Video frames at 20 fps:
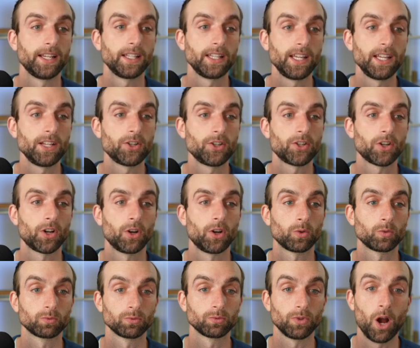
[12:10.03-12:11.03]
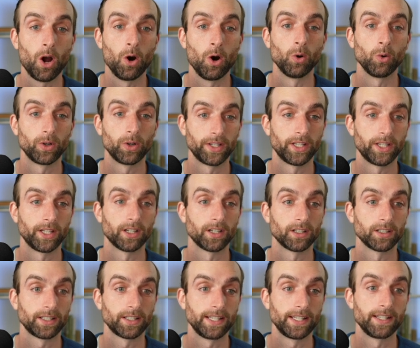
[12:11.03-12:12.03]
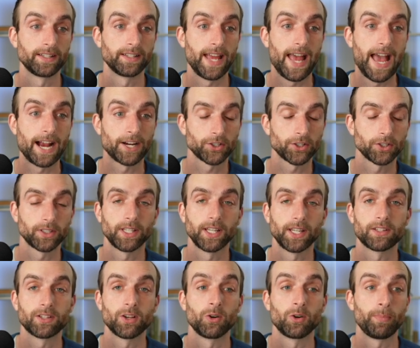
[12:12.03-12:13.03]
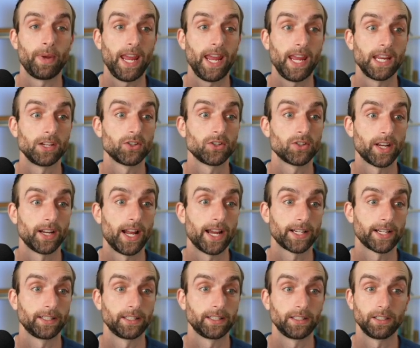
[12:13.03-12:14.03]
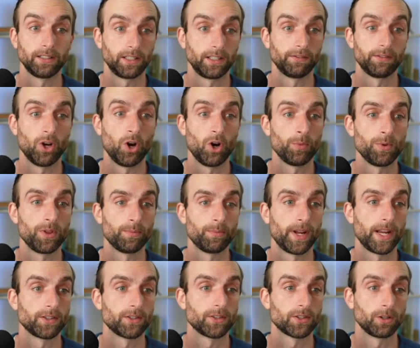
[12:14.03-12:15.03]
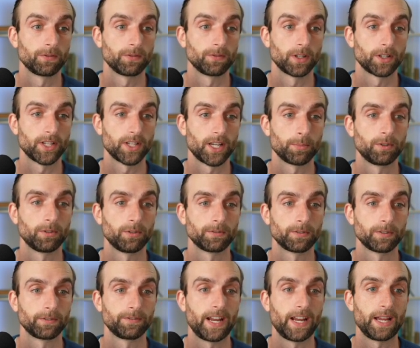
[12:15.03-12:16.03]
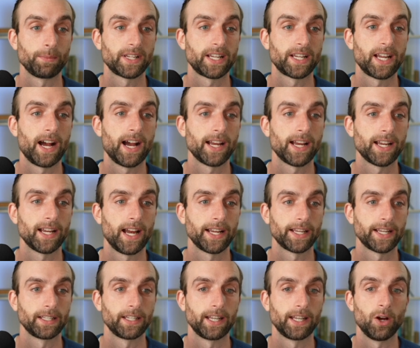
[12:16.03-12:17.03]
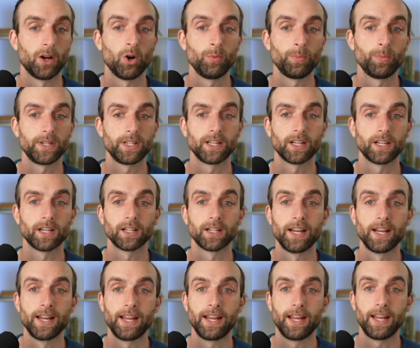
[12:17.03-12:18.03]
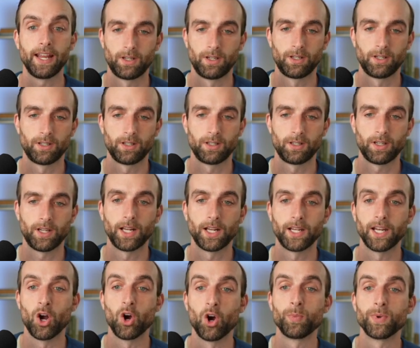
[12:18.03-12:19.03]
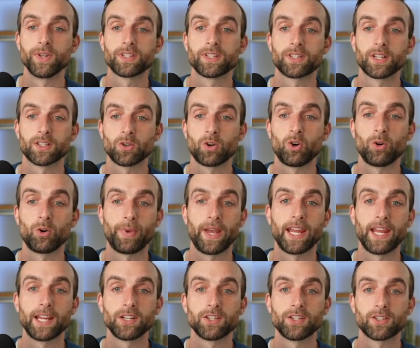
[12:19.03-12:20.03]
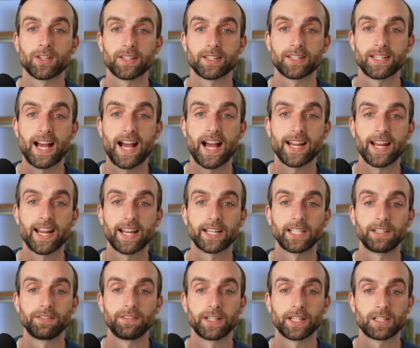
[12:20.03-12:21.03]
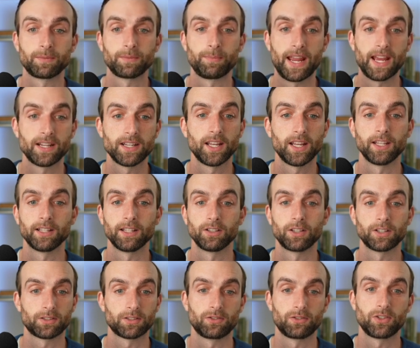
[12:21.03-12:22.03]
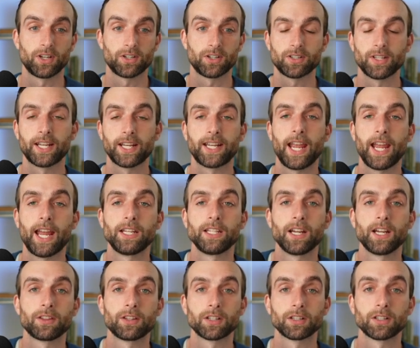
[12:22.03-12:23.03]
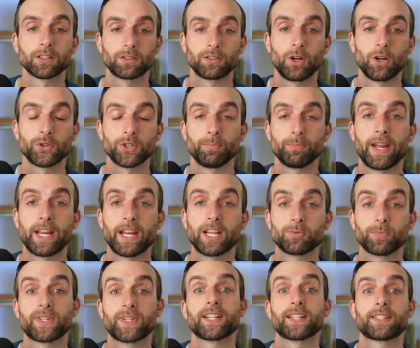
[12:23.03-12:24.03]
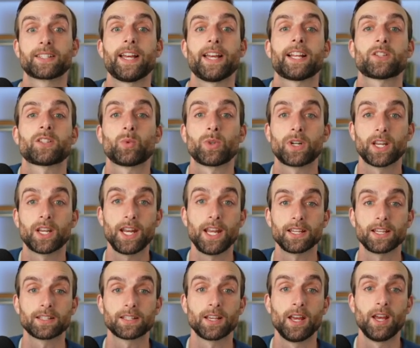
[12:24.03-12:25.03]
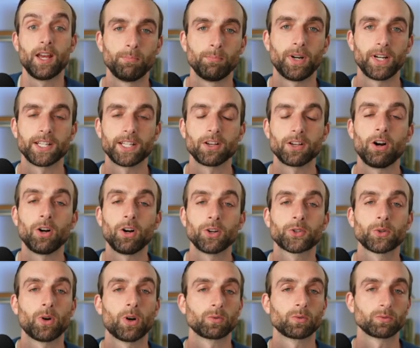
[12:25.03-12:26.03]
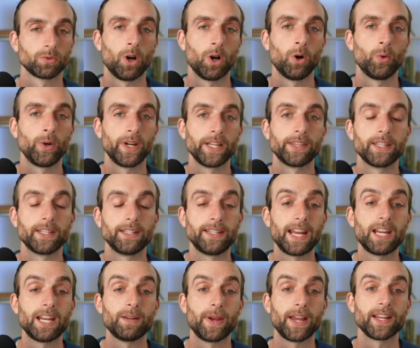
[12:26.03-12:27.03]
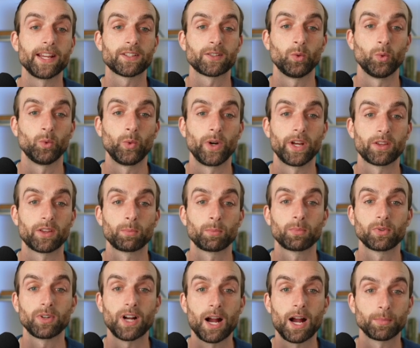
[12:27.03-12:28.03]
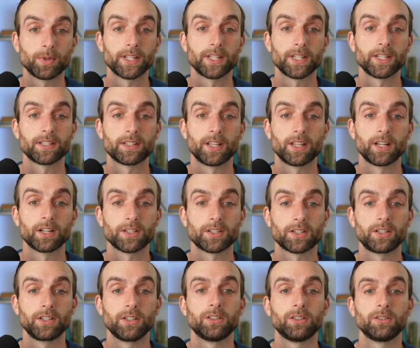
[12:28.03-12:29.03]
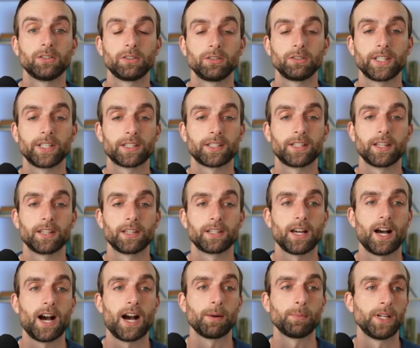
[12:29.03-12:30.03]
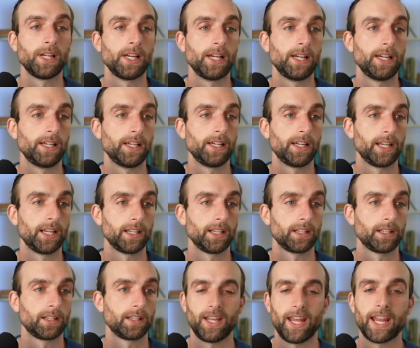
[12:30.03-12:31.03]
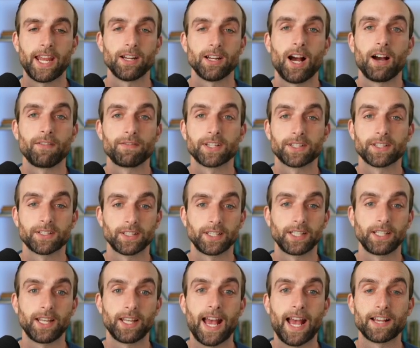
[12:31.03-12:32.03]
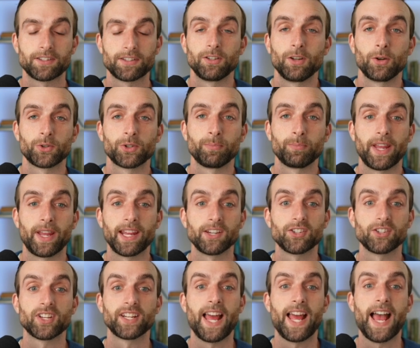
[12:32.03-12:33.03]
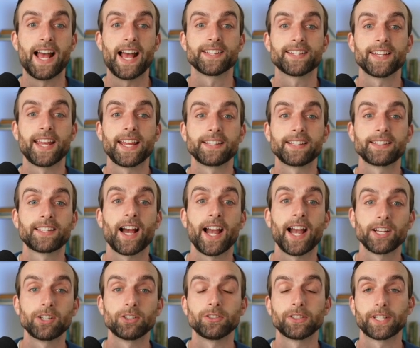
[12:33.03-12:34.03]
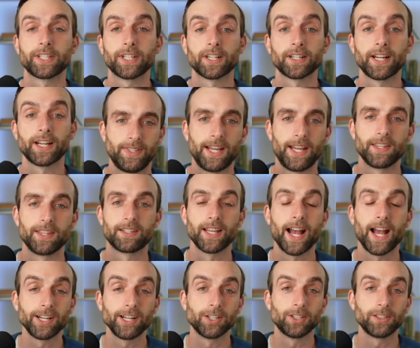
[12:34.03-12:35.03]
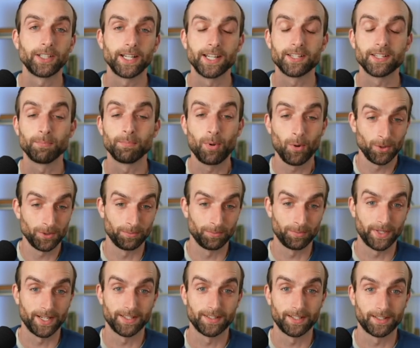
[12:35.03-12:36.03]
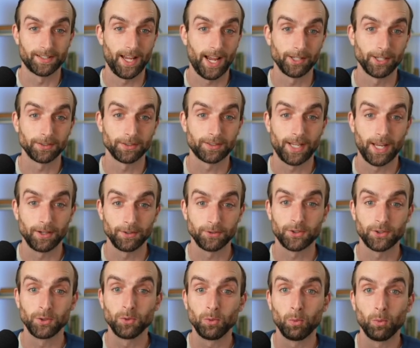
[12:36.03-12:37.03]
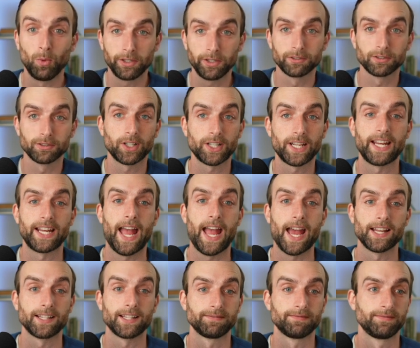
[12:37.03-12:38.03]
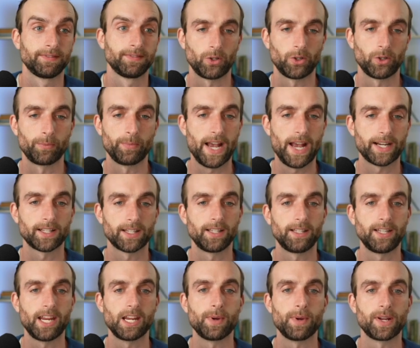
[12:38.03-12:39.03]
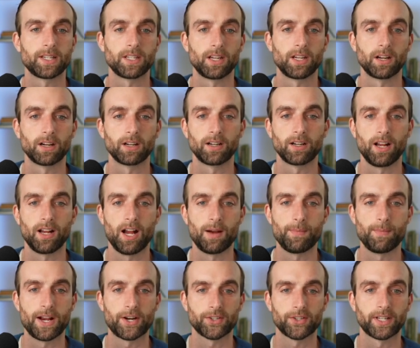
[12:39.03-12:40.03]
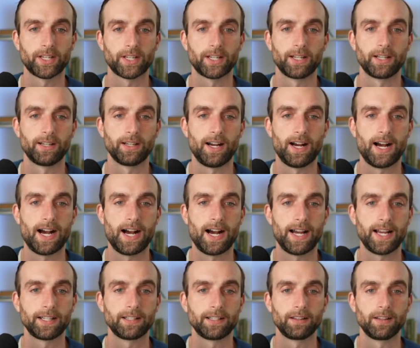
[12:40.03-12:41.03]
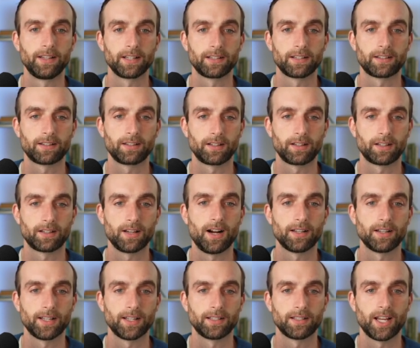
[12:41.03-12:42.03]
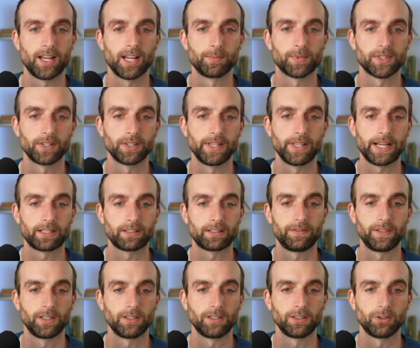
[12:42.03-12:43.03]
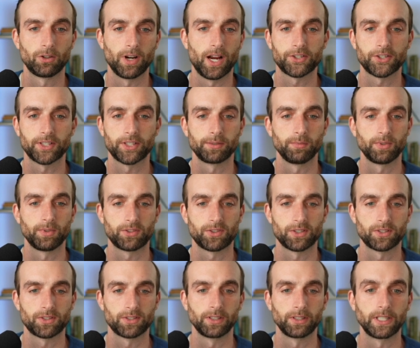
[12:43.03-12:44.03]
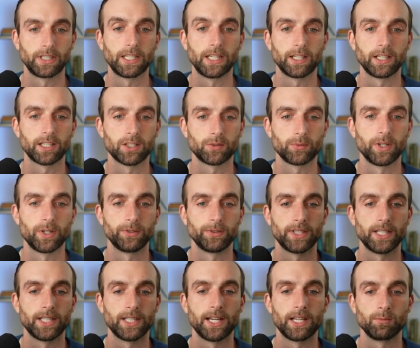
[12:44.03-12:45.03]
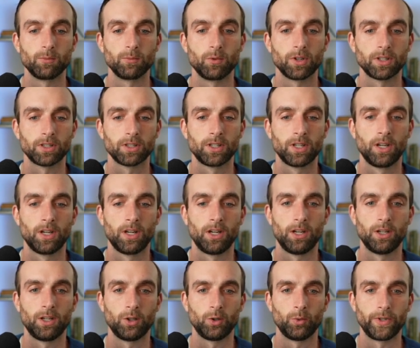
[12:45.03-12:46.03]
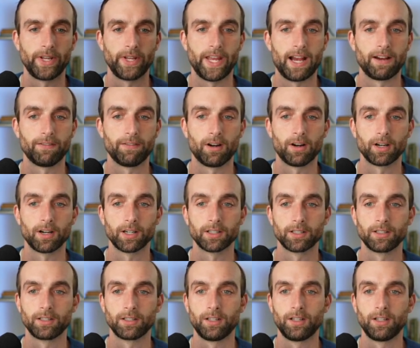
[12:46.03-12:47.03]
each row here is actually its own page, and I can even open the page. So for example, for Family Guy, I can hit open here and it opens this whole page to the side. I can even expand it and it looks just like any other Notion page because that's what it is. But it's also a row in the database with properties that are still listed at the top. And obviously, as a Notion page, it has a title here. And the title is important because the title tells you what you're looking at. Going back into the database here, I'm actually gonna hide this content type select field, or actually let's just delete it because we don't need it anymore. We have our